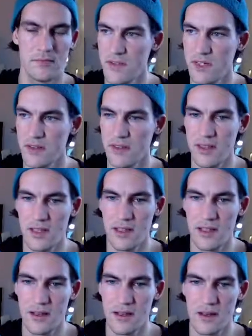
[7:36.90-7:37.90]
I
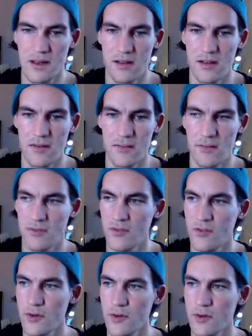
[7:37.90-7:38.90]
think I
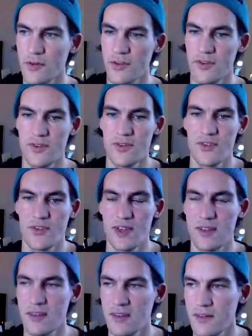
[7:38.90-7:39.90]
forgot to
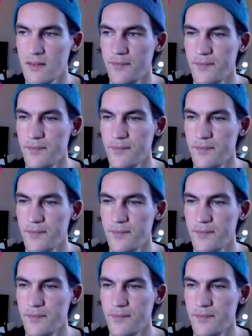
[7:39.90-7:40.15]
set